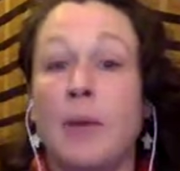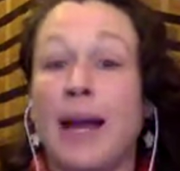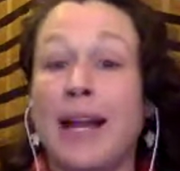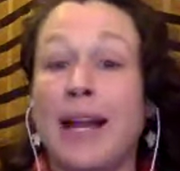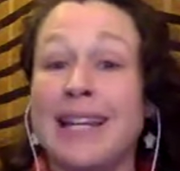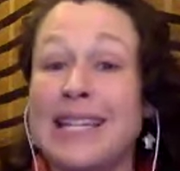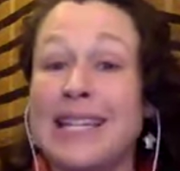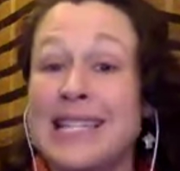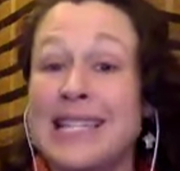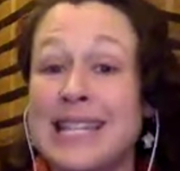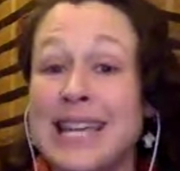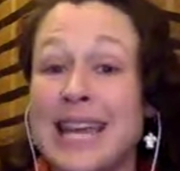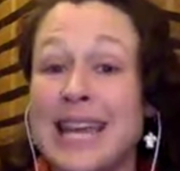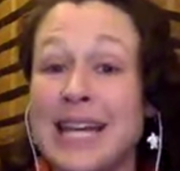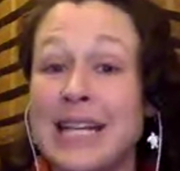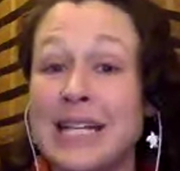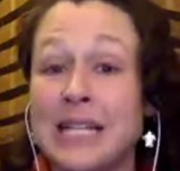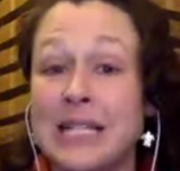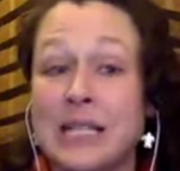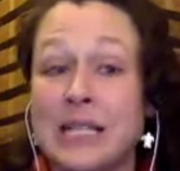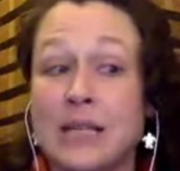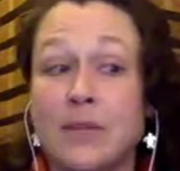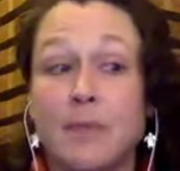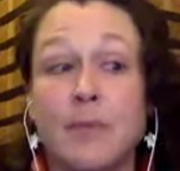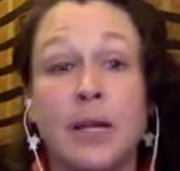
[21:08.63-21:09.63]
at least
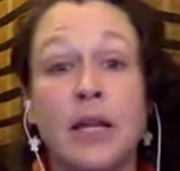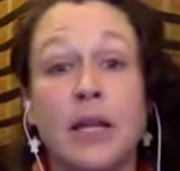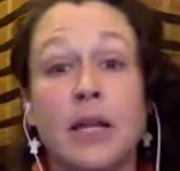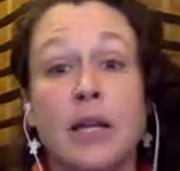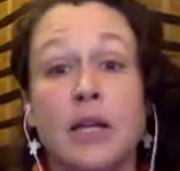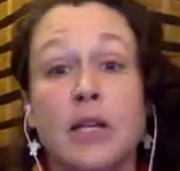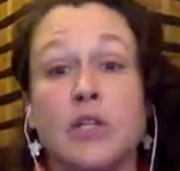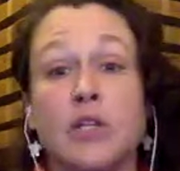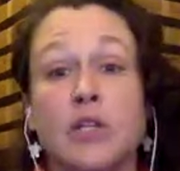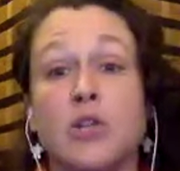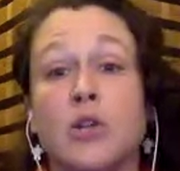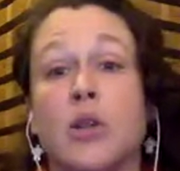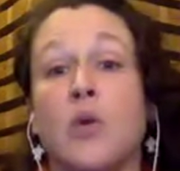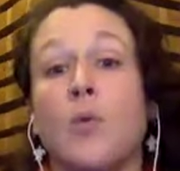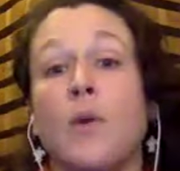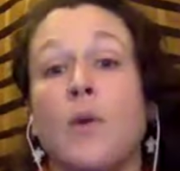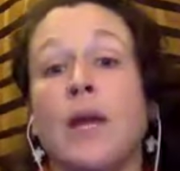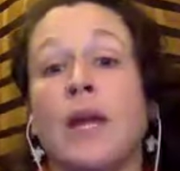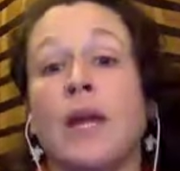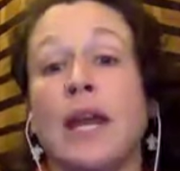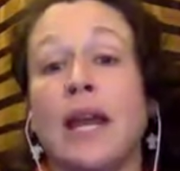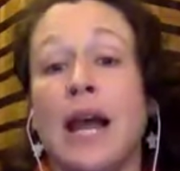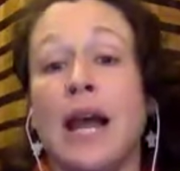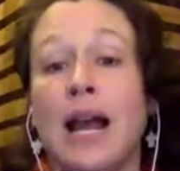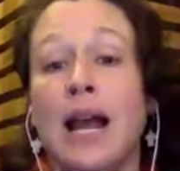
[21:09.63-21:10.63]
gain stability so that
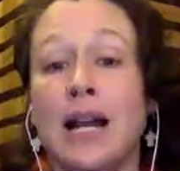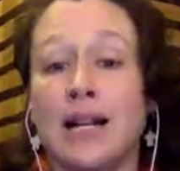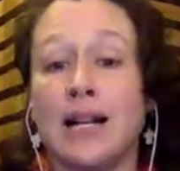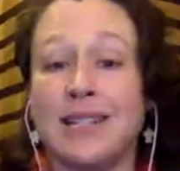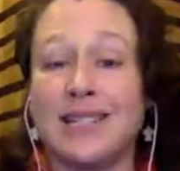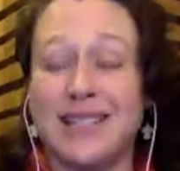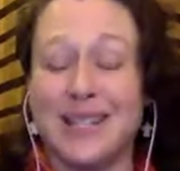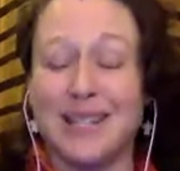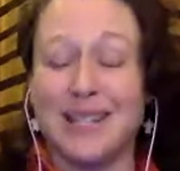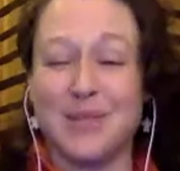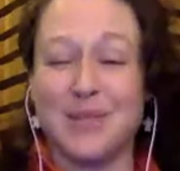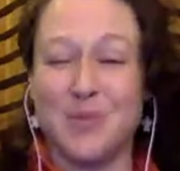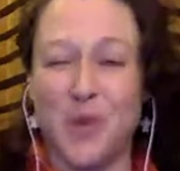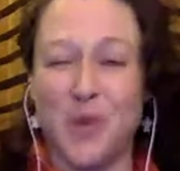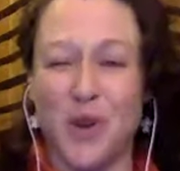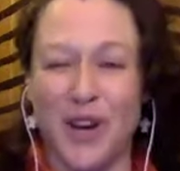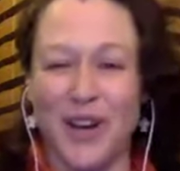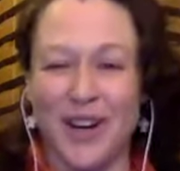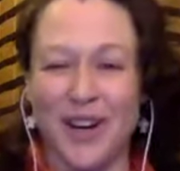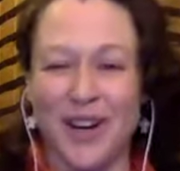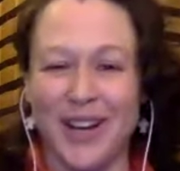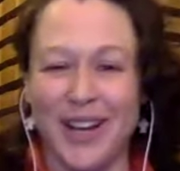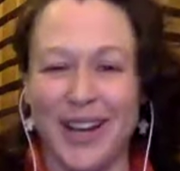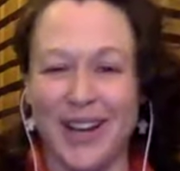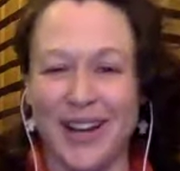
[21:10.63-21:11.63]
we can access
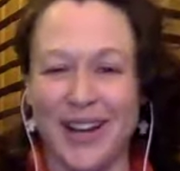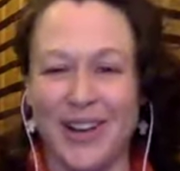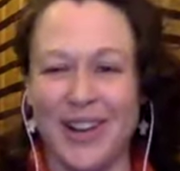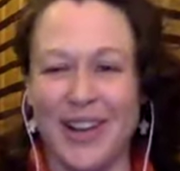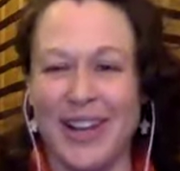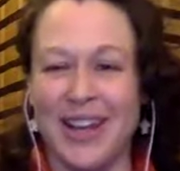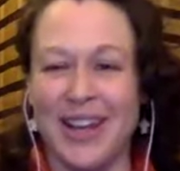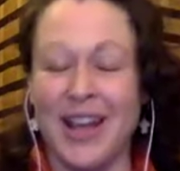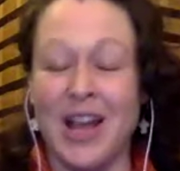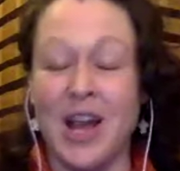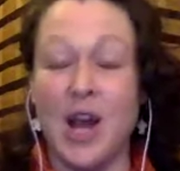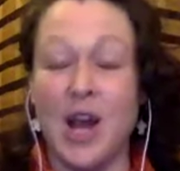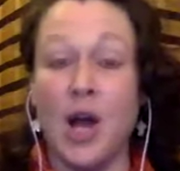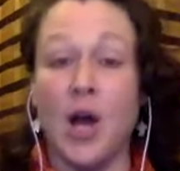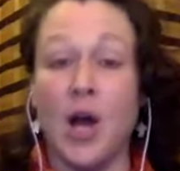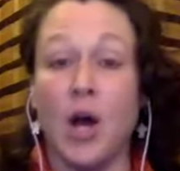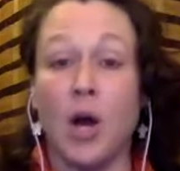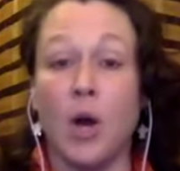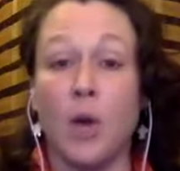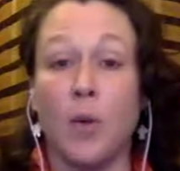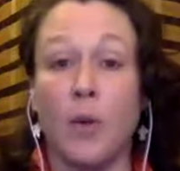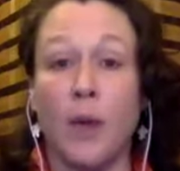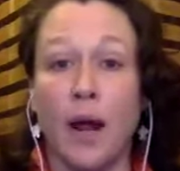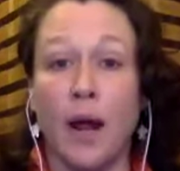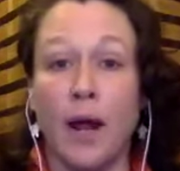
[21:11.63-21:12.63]
more clarity
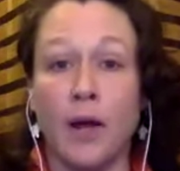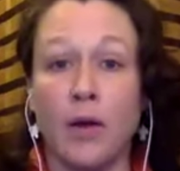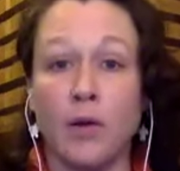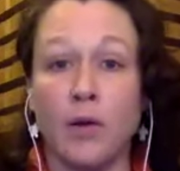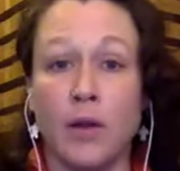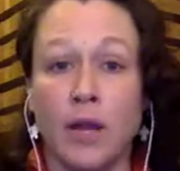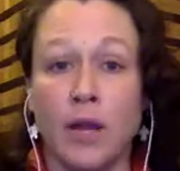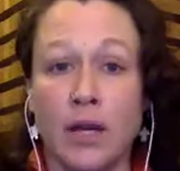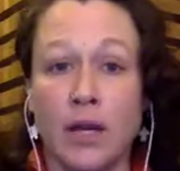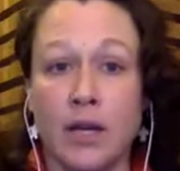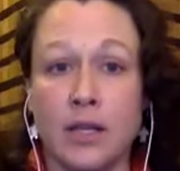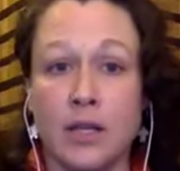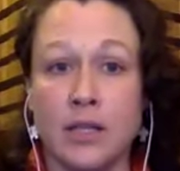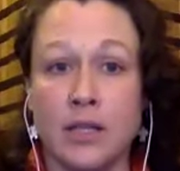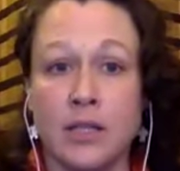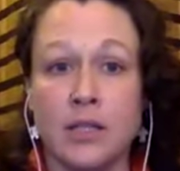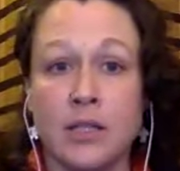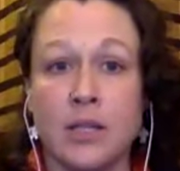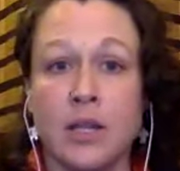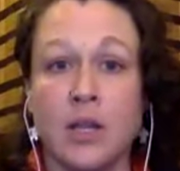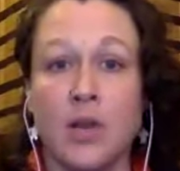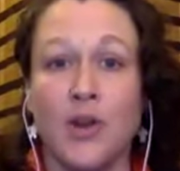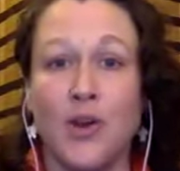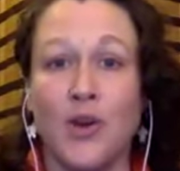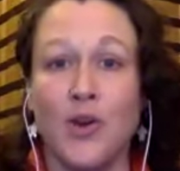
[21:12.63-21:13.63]
around
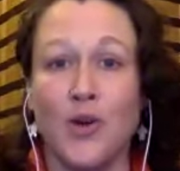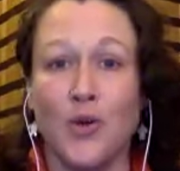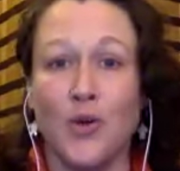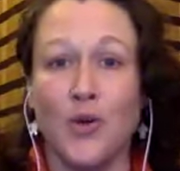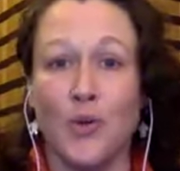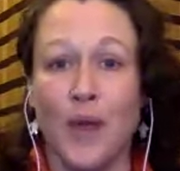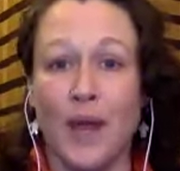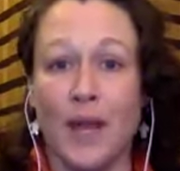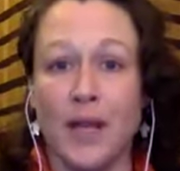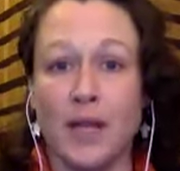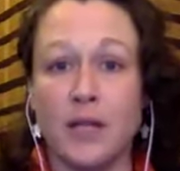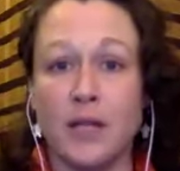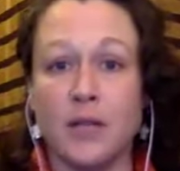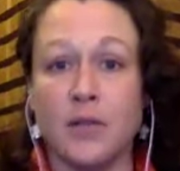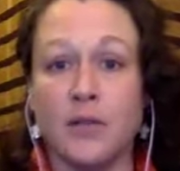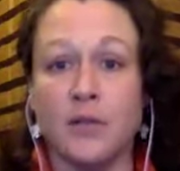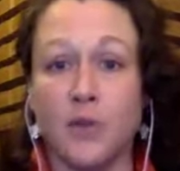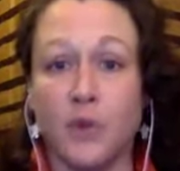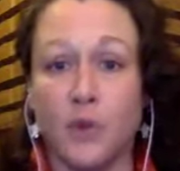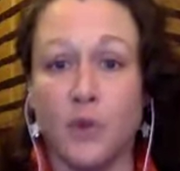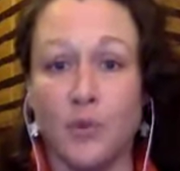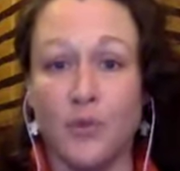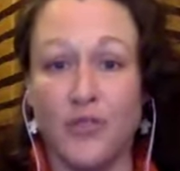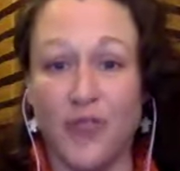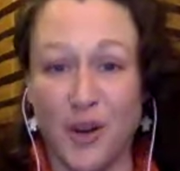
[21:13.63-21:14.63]
this right to
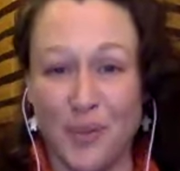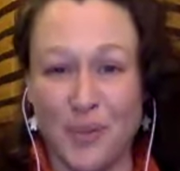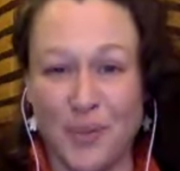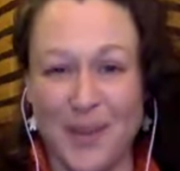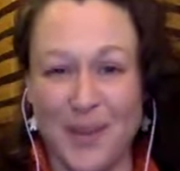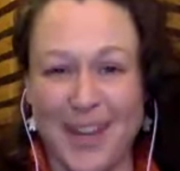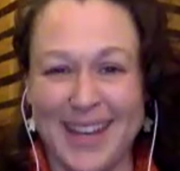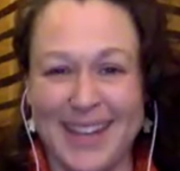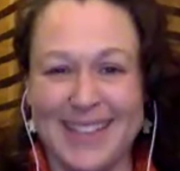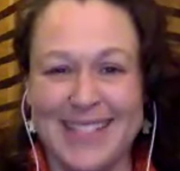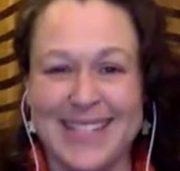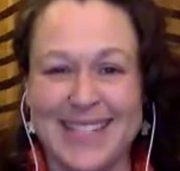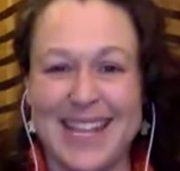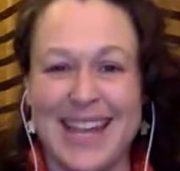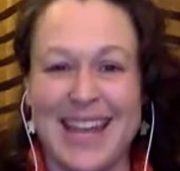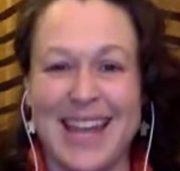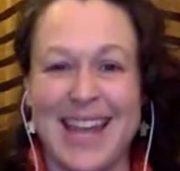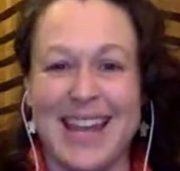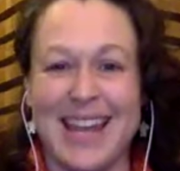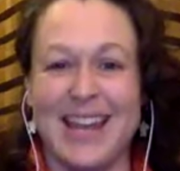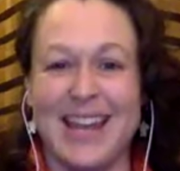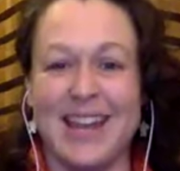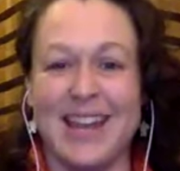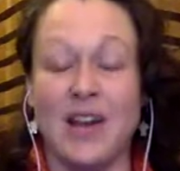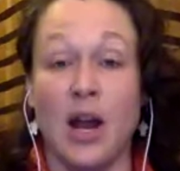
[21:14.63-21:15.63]
fulfillment
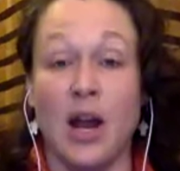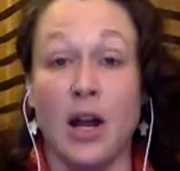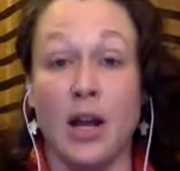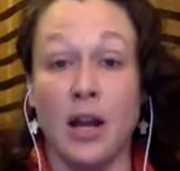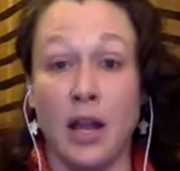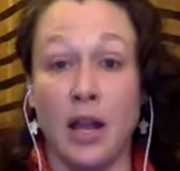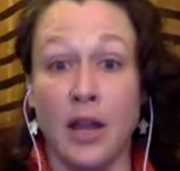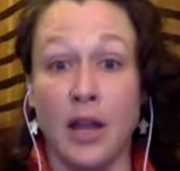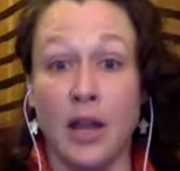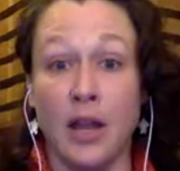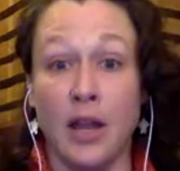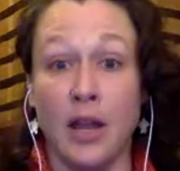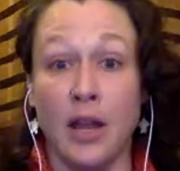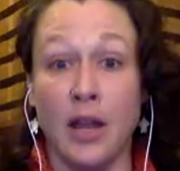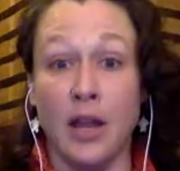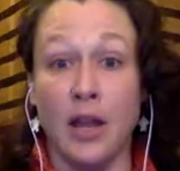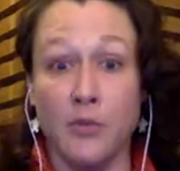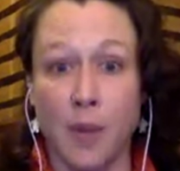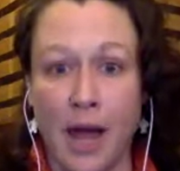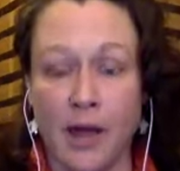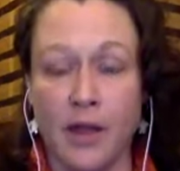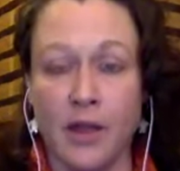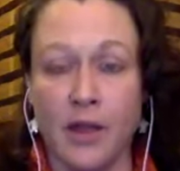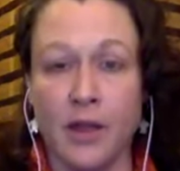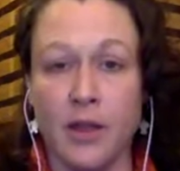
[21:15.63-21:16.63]
and our life
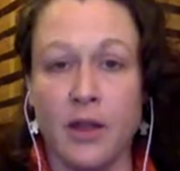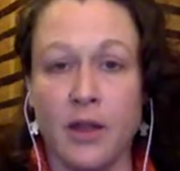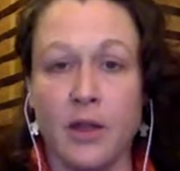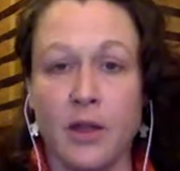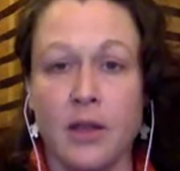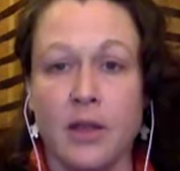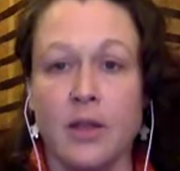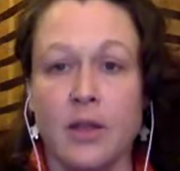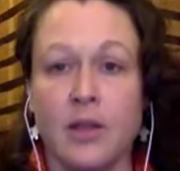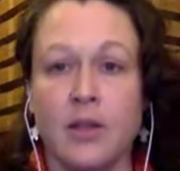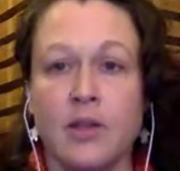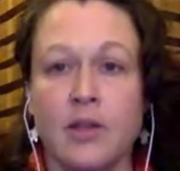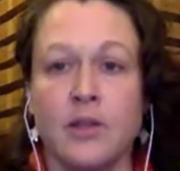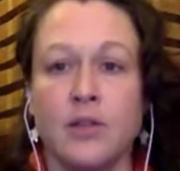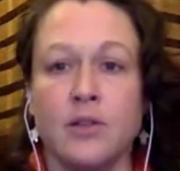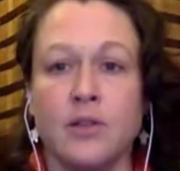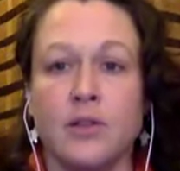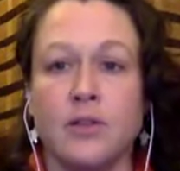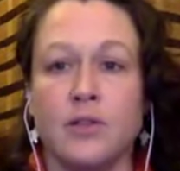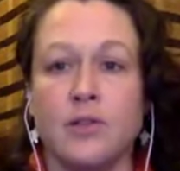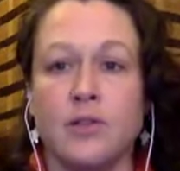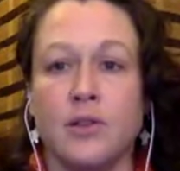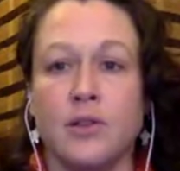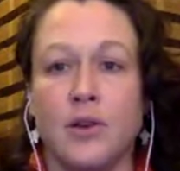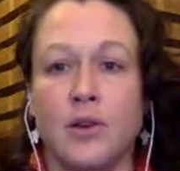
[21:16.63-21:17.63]
path.
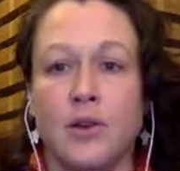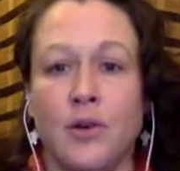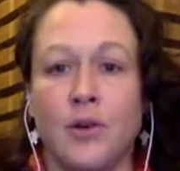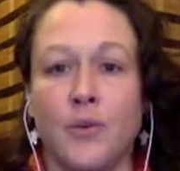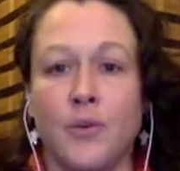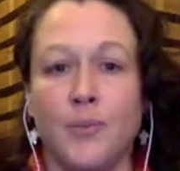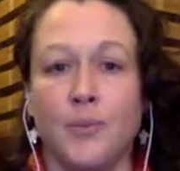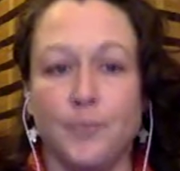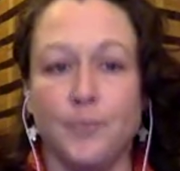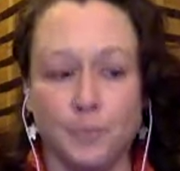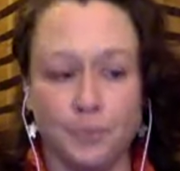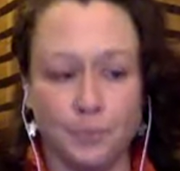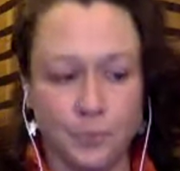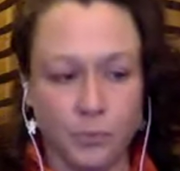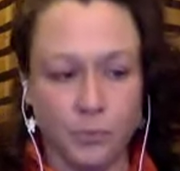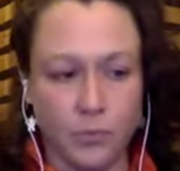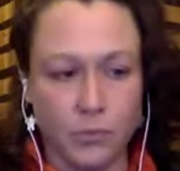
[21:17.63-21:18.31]
So